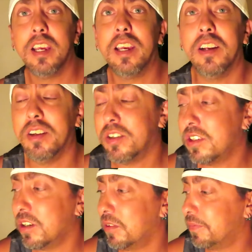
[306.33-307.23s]
You know,
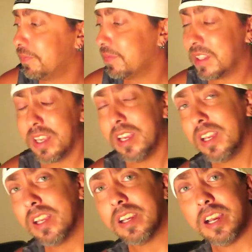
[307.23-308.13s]
so
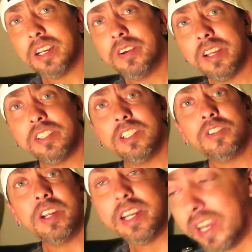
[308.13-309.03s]
kind of craziness right